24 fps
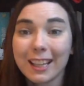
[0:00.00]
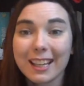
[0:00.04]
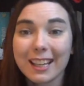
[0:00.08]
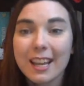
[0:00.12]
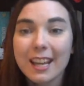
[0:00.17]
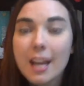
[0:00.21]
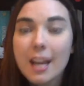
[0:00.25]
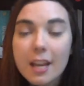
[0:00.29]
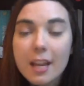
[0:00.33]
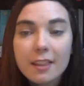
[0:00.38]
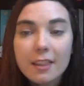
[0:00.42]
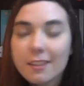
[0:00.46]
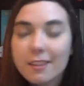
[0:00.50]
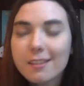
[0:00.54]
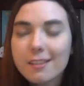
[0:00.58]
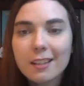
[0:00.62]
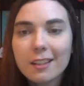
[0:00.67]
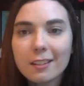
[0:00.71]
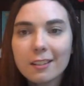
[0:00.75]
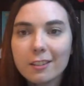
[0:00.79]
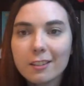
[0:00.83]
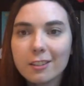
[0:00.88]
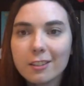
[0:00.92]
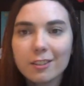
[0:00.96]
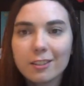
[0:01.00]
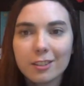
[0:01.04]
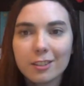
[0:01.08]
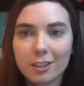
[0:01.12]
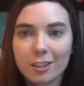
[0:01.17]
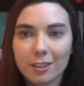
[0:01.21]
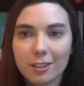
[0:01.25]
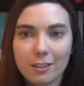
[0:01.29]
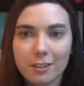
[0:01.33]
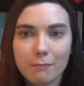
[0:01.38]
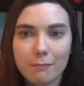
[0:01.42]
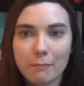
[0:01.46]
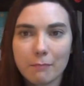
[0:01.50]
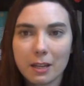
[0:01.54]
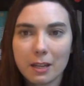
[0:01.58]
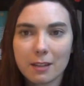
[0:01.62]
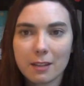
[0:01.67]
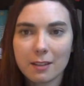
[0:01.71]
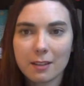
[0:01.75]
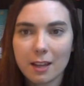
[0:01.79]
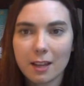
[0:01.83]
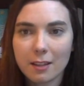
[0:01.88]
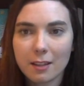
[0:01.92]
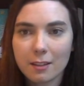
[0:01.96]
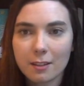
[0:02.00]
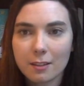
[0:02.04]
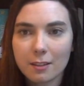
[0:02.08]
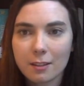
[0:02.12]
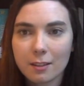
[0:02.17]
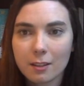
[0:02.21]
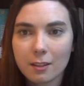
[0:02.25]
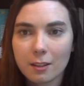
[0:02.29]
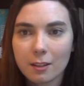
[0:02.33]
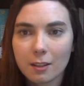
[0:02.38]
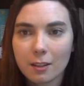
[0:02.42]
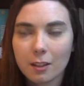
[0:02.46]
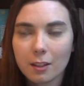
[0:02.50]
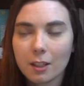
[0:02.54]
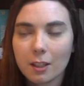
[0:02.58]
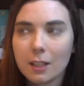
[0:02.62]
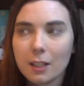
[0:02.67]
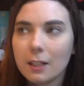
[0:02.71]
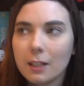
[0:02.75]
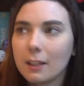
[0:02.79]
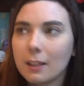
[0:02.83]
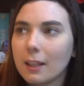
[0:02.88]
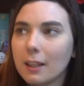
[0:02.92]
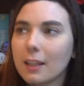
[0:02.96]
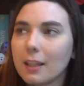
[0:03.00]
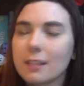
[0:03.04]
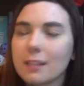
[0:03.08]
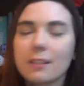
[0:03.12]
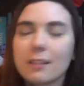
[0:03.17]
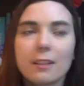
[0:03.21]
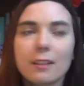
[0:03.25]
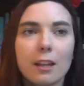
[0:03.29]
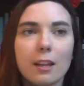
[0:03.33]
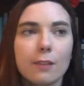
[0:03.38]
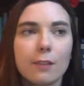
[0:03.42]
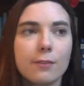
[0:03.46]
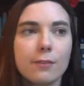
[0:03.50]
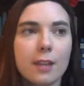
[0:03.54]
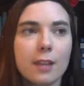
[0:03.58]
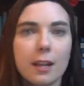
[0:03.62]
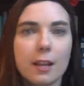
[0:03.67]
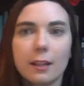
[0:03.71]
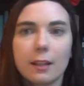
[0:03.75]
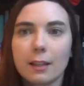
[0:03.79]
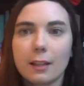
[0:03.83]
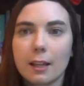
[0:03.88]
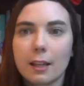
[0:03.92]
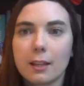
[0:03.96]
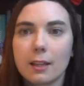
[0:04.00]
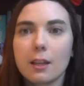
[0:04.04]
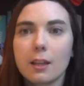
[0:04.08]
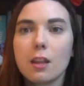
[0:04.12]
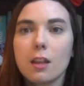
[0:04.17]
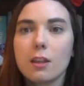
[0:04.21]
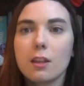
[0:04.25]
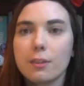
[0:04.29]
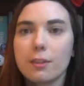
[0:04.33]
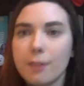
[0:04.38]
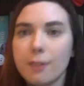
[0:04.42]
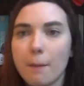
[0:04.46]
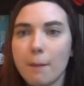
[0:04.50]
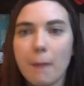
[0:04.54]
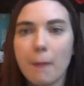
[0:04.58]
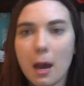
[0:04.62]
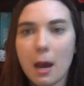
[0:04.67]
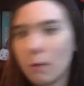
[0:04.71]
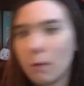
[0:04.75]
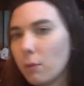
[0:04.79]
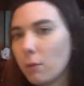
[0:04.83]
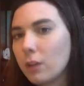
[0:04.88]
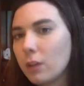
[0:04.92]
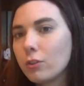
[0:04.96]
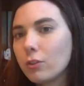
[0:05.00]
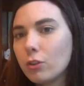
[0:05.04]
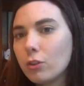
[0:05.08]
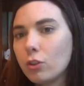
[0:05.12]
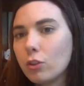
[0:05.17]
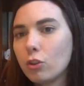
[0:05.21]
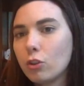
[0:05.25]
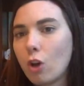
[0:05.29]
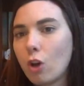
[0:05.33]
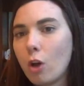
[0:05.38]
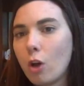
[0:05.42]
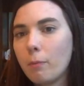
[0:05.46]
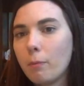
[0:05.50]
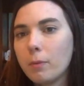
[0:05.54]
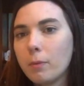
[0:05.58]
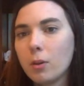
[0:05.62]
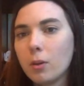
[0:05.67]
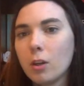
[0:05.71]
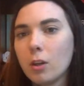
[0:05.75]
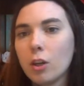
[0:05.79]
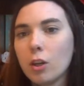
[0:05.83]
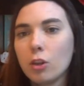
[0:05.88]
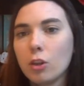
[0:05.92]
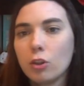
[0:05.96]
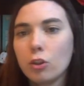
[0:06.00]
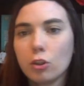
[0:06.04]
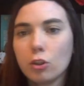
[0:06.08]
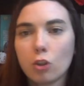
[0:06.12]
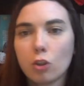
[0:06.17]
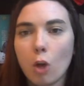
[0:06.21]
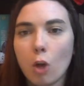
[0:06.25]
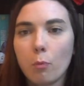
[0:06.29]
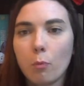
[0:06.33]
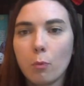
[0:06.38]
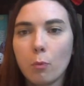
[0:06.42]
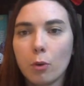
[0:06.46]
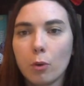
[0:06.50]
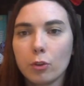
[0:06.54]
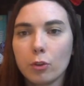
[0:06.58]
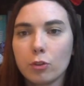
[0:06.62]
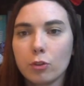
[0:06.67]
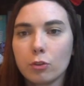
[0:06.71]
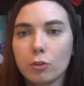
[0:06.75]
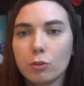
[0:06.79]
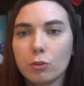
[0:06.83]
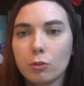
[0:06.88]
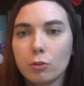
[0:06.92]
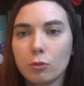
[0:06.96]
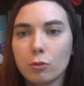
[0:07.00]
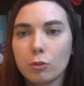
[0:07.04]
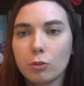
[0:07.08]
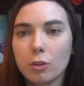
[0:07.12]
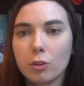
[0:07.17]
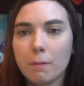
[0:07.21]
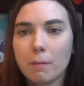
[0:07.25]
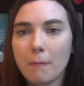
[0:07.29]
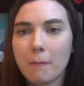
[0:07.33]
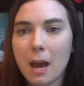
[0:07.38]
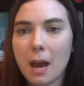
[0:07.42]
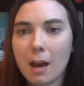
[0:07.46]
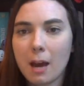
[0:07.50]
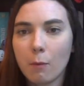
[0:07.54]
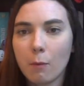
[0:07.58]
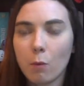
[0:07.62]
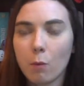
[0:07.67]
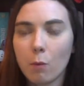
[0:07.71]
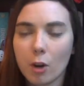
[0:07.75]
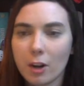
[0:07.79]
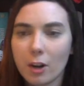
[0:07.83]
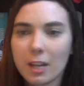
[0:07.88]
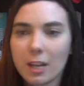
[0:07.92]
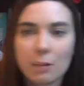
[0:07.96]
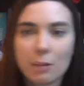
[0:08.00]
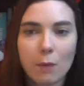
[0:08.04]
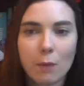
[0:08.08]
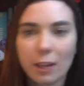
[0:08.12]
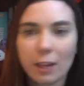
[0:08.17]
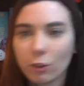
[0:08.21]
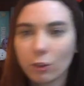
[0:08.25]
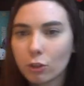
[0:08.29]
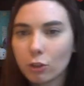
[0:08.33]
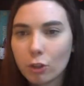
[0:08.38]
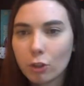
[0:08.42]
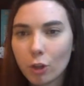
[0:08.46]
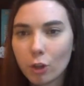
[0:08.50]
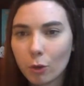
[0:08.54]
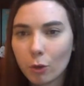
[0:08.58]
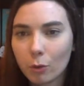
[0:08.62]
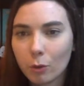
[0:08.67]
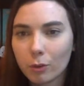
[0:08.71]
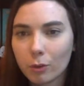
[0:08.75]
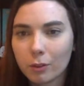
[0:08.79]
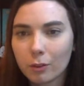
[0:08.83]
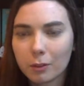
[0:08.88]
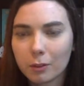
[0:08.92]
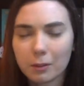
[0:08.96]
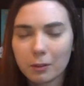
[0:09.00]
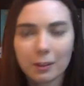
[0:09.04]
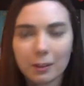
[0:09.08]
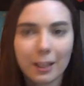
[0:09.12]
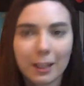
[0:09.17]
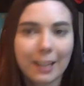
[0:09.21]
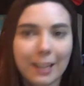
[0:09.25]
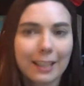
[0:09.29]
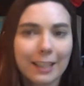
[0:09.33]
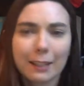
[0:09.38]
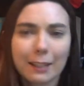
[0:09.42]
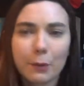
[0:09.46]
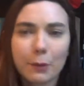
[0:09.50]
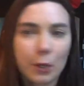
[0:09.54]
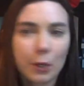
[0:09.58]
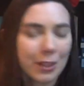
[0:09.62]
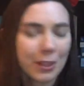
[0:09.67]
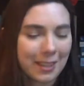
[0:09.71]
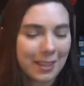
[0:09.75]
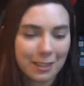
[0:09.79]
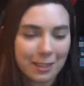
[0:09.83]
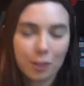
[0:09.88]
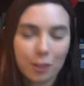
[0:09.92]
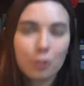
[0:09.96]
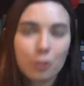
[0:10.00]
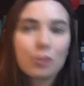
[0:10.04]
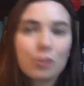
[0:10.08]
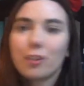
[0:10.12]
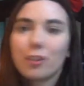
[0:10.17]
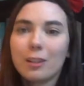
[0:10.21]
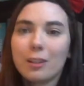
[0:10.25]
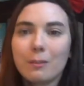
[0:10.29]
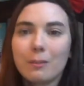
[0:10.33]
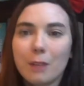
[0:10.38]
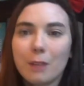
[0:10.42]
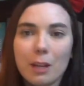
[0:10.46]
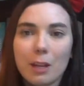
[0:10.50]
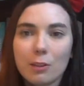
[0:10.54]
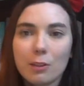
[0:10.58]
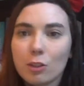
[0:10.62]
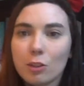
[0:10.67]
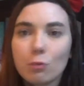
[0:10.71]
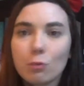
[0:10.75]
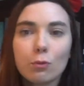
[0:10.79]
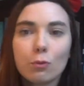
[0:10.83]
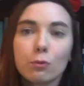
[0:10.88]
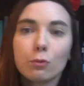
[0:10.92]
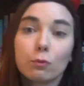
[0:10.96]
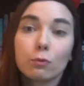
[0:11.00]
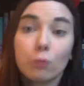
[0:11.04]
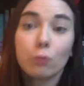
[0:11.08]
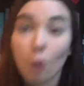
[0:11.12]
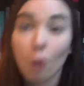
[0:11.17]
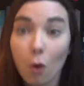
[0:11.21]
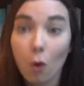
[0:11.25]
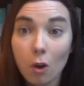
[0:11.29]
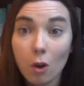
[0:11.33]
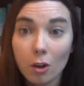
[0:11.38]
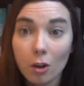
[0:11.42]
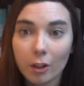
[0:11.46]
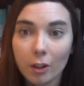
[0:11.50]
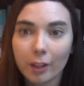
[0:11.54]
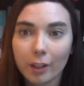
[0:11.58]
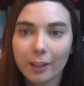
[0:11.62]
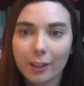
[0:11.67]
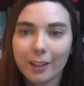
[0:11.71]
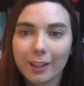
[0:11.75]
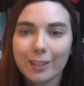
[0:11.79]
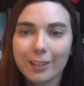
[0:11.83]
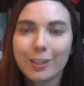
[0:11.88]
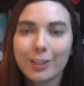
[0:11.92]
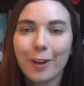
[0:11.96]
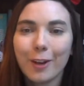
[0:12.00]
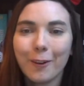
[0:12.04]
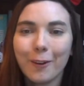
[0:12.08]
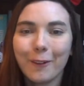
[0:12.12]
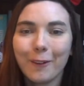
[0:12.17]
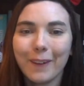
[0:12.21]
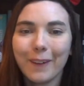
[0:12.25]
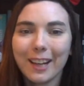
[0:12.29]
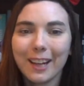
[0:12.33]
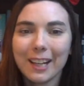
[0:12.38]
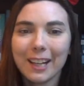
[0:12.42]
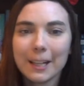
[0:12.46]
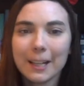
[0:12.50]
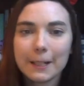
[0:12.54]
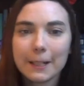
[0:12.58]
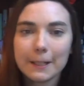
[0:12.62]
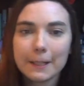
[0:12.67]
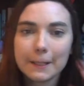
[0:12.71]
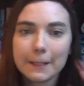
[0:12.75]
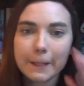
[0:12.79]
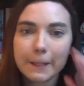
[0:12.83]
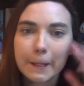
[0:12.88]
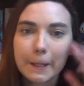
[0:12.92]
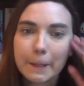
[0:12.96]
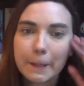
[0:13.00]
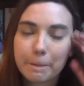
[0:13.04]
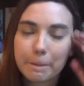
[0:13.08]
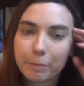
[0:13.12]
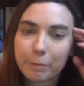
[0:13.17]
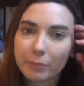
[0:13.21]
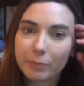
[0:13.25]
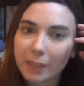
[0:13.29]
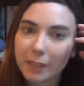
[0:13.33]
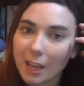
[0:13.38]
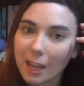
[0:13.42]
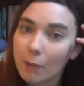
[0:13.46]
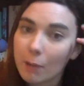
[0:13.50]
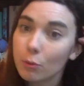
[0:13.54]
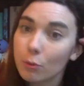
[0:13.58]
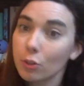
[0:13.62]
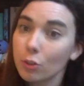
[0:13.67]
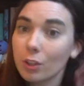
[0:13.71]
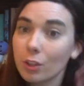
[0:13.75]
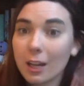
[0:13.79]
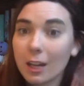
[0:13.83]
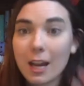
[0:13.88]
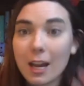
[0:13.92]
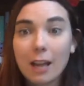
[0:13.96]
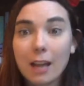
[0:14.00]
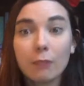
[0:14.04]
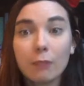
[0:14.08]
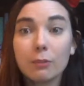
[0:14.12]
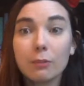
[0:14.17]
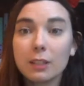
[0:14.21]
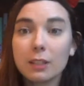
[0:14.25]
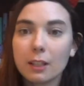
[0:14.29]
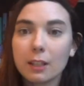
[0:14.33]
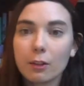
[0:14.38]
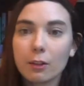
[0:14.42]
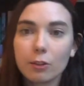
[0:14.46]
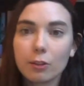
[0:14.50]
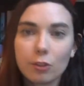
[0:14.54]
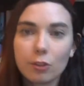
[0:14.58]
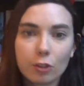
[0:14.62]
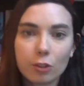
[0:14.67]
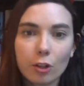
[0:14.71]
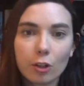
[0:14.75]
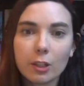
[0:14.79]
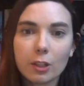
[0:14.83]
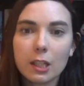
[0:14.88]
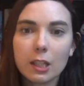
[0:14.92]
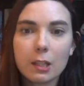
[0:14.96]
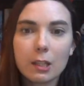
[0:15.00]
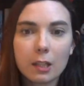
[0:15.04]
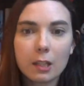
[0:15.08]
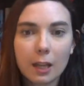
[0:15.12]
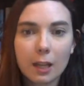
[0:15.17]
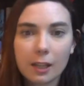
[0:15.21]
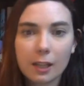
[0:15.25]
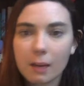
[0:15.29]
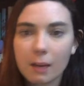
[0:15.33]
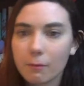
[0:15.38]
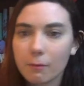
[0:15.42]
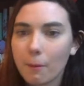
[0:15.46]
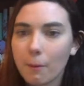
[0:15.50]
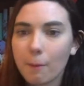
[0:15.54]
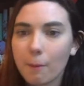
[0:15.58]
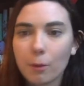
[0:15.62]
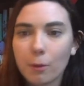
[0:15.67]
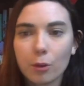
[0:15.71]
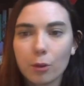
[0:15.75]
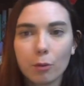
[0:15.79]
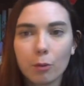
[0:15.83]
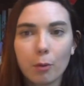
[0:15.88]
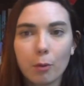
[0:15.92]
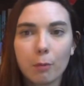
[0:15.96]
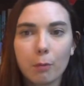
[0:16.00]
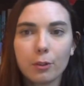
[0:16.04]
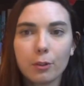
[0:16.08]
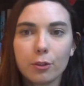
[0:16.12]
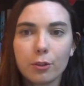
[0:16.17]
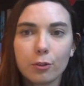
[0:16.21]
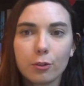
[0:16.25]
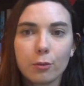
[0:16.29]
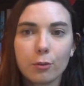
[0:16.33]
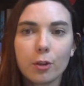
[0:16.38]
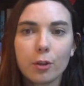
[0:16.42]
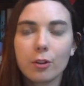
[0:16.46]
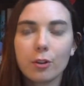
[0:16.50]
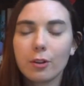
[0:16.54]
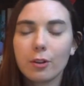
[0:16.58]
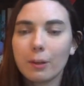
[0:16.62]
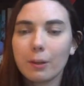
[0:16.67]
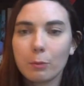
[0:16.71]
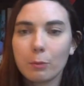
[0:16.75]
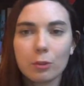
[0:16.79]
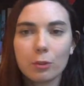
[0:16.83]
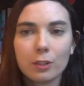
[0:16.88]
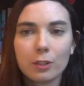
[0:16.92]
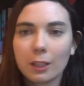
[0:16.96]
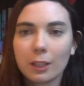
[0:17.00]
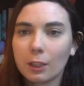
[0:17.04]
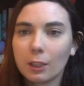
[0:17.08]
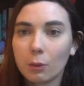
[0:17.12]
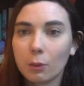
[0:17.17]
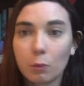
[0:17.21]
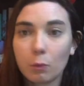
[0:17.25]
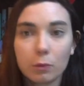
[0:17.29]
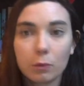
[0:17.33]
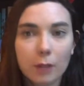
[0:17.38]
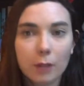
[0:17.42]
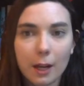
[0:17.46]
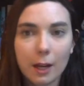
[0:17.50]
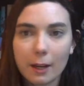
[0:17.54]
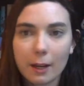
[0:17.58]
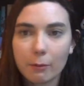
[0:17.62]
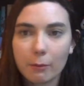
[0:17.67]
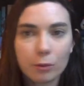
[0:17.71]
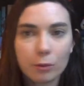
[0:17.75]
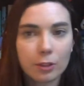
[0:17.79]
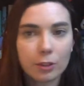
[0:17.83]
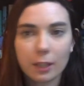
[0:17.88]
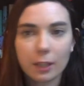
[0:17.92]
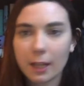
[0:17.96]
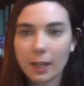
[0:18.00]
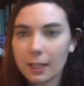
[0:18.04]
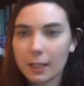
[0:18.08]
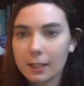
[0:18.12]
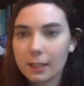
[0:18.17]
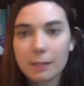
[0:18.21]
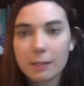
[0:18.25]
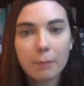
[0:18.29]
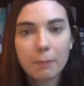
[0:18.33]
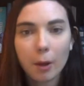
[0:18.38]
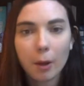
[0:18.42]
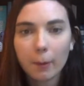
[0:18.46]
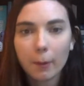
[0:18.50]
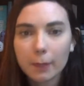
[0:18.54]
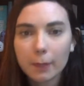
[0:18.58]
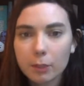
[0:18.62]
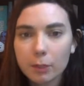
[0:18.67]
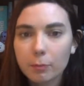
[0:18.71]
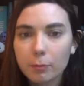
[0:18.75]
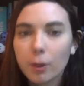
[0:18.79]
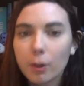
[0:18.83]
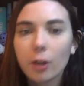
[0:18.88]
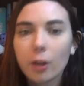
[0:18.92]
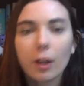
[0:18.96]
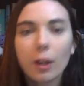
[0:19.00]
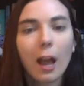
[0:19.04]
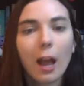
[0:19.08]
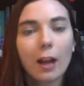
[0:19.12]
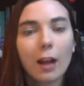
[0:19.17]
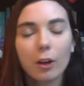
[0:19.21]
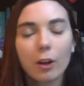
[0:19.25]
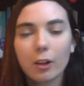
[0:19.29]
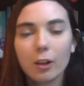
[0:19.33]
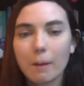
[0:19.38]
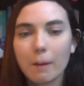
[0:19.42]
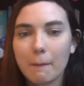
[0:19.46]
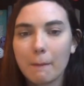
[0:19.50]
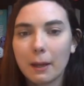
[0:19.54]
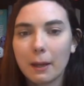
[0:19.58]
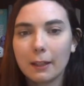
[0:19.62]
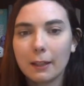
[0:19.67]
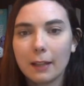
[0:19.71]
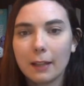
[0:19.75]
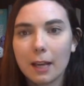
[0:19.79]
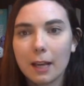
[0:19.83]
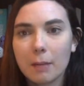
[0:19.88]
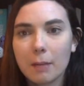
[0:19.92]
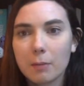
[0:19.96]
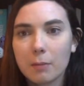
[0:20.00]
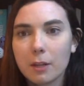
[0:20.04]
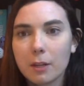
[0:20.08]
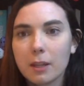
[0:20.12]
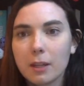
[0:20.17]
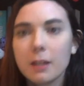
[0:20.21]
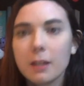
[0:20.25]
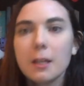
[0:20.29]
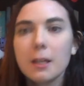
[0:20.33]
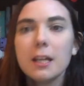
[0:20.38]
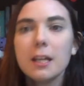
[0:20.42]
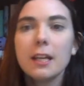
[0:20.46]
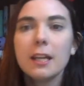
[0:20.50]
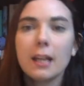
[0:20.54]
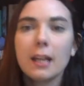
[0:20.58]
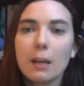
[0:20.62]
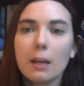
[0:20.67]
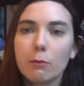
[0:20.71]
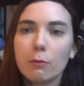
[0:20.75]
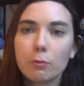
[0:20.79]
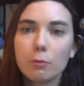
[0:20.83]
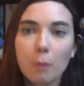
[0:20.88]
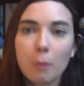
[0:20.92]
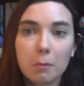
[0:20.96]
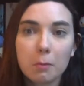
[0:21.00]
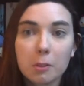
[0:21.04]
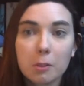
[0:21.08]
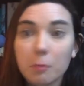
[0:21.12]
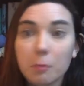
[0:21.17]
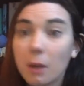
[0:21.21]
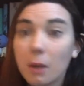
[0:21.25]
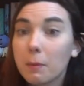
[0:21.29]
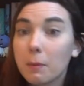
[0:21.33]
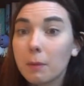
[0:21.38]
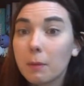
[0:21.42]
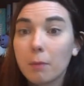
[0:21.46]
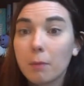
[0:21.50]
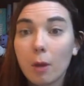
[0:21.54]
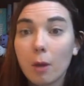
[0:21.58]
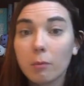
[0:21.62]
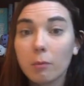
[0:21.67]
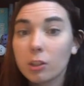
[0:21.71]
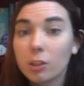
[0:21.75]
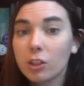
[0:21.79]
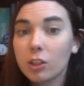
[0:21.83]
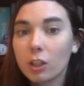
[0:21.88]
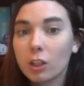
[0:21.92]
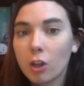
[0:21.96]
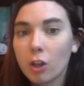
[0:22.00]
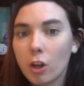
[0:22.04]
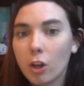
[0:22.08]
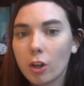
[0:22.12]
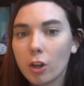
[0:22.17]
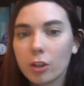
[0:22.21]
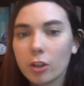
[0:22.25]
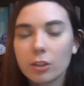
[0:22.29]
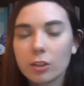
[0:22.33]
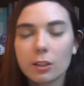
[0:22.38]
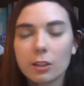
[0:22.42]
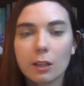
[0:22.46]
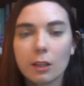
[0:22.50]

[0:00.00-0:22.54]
Like, the sentences just didn't make sense. Like, instead of saying, like, the man went to the shop, the shop was the man where he went to go. Like, it just didn't, it just was wrong. So, it was it was like I was sturdy. I can't remember who the publishers were. It wasn't like a it wasn't an indie published book. I got it in my library. It was published by a big publishing house.